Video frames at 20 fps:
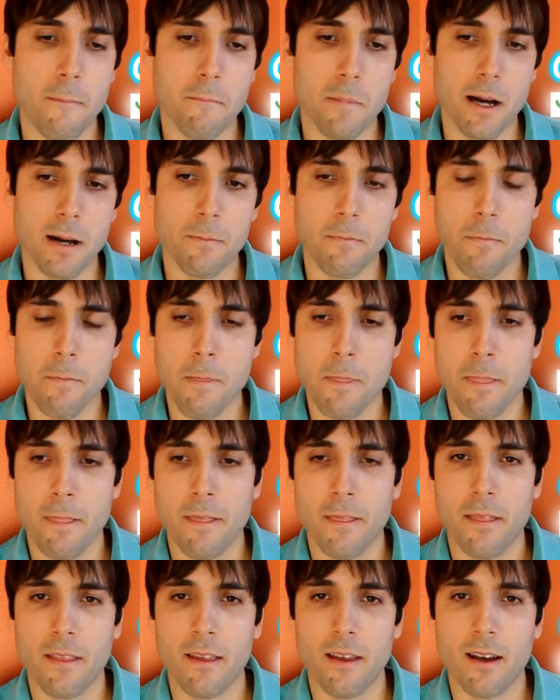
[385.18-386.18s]
But
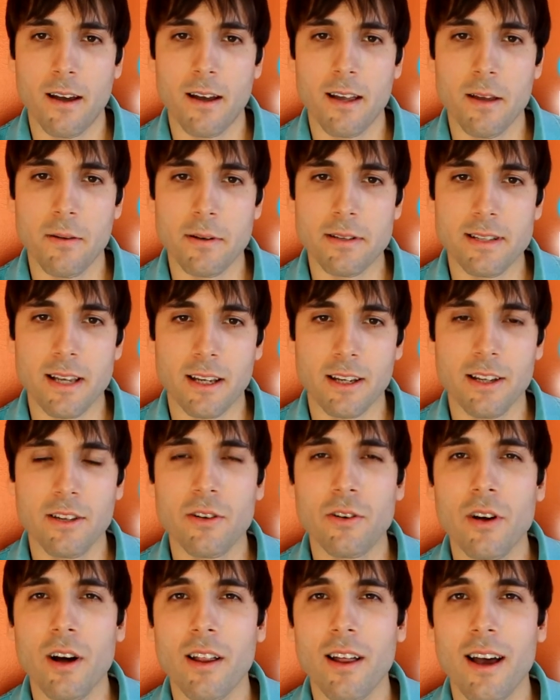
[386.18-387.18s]
anyways, I could
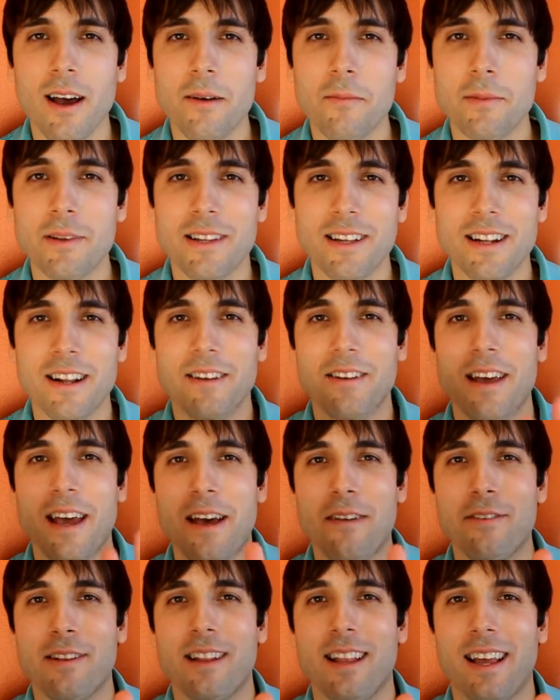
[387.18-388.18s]
do all that, but then I'd
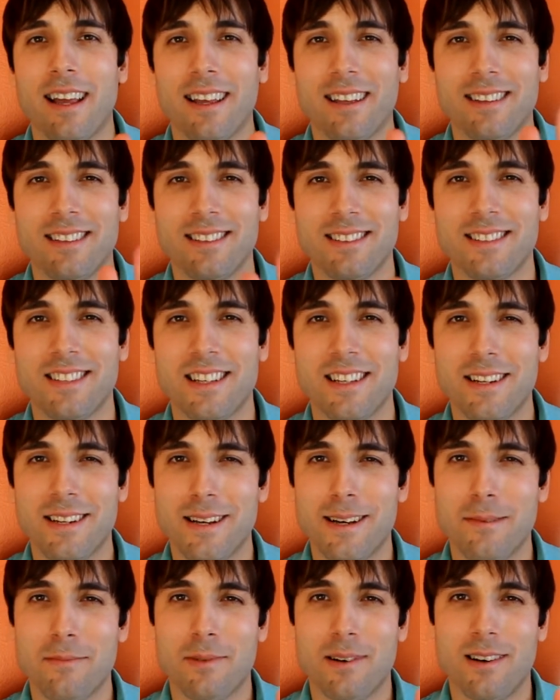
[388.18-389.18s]
have it like sitting
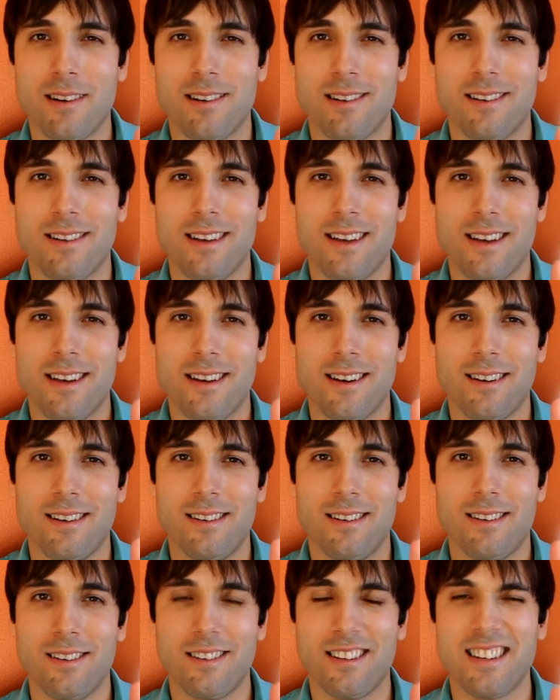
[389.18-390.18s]
up on
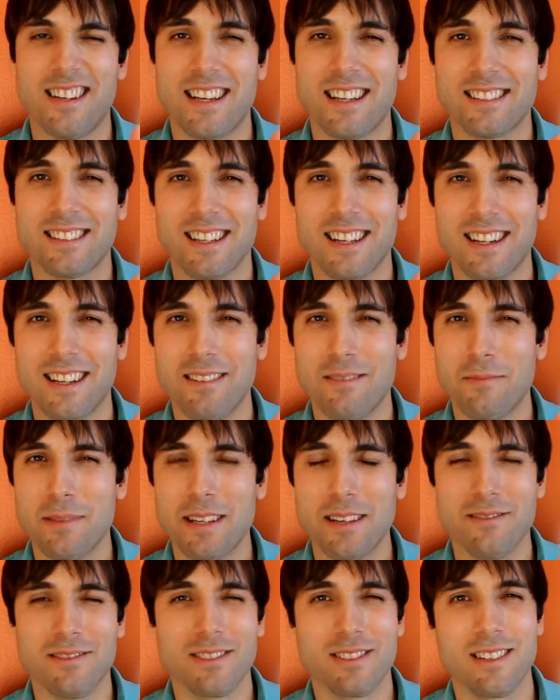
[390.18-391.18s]
the desk, and it'd be
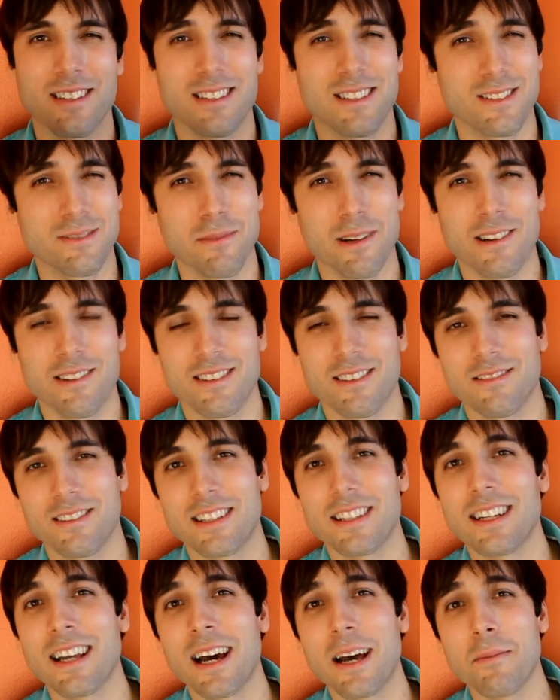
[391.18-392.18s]
even smaller even
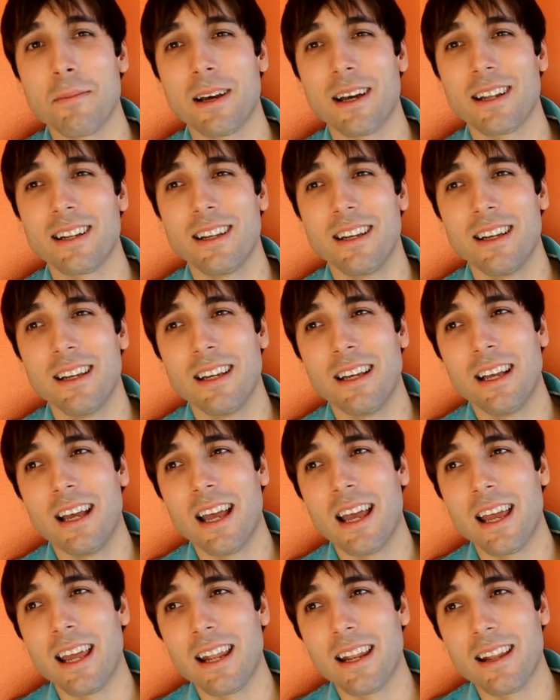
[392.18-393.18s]
than an iPad.
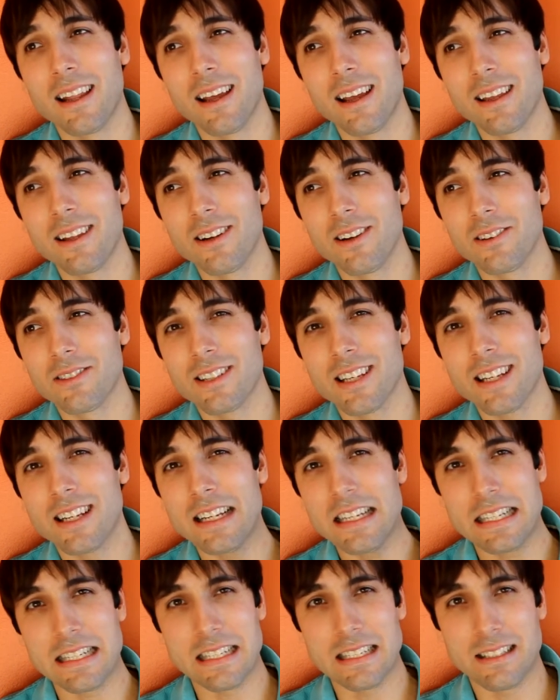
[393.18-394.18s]
And 10
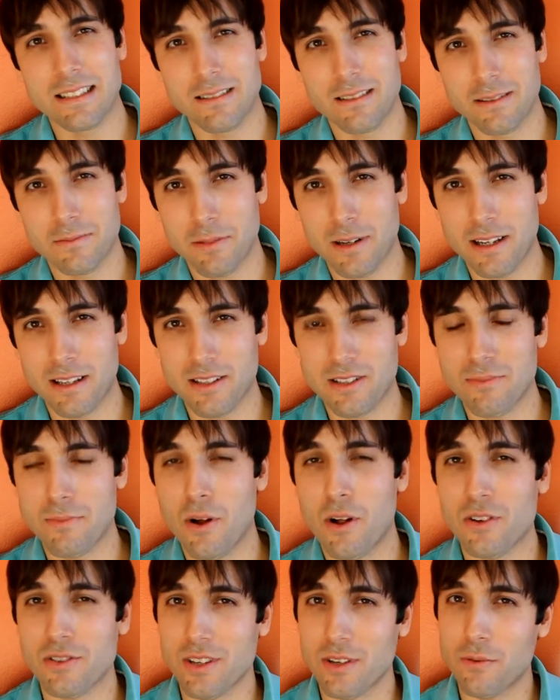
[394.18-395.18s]
inches is probably the
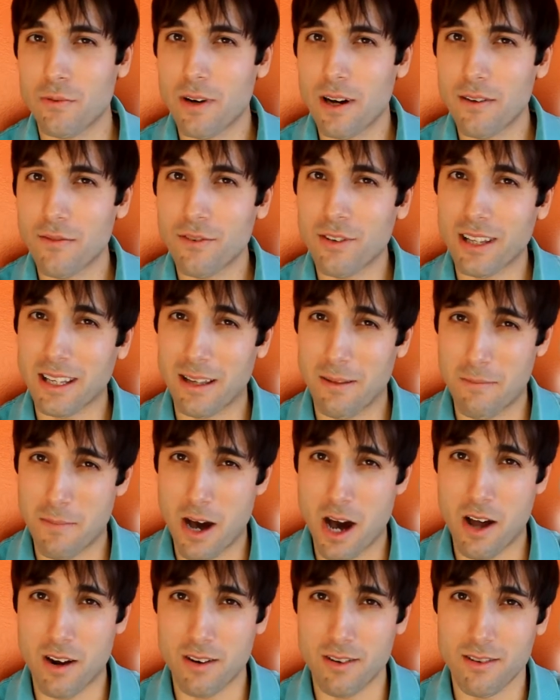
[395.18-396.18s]
smallest I'd want for like a
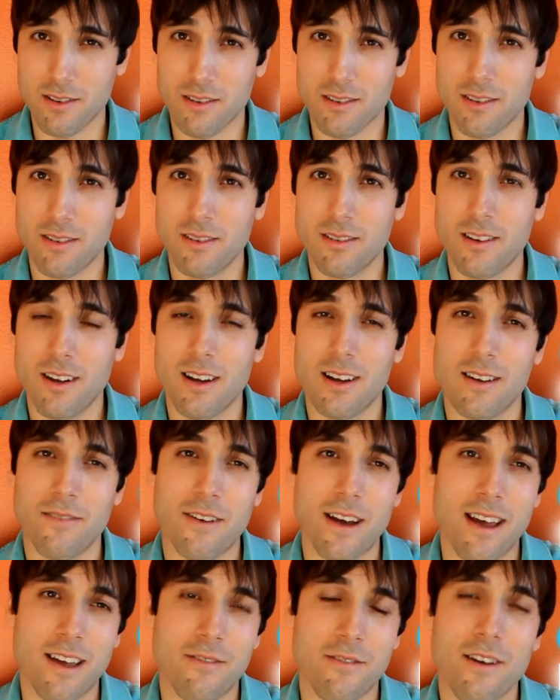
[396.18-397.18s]
monitor
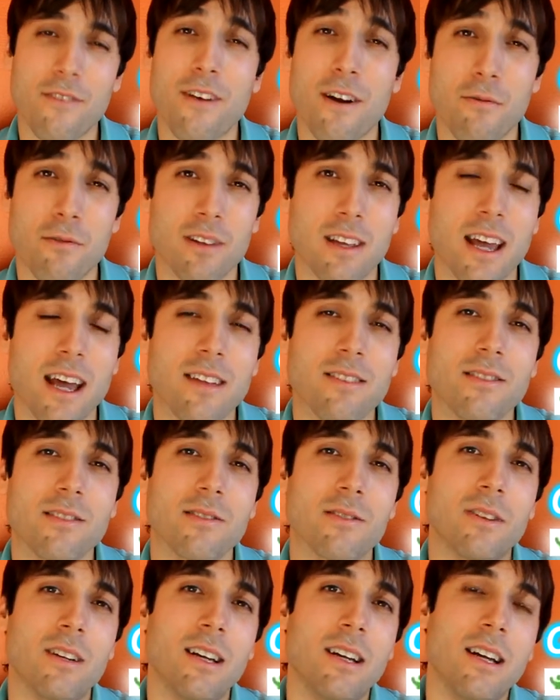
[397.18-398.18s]
if I really had
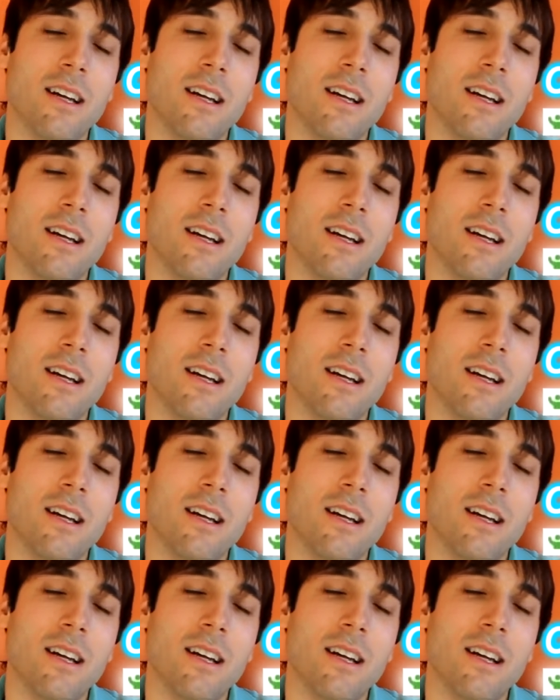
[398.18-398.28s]
to.